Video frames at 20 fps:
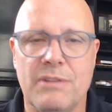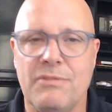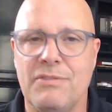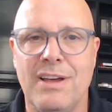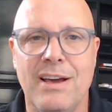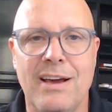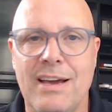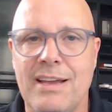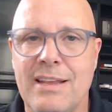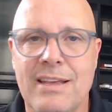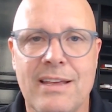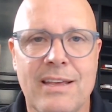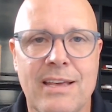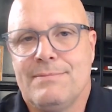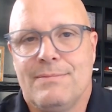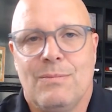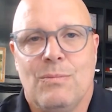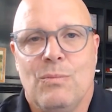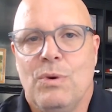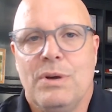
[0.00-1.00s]
If not,
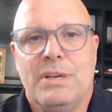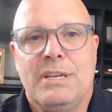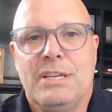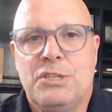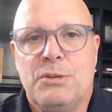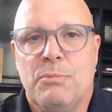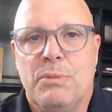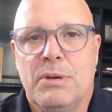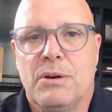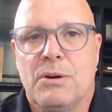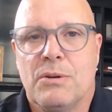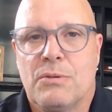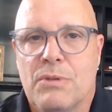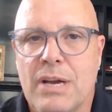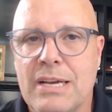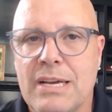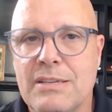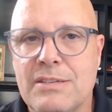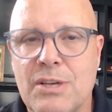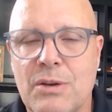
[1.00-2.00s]
what did you build? Right.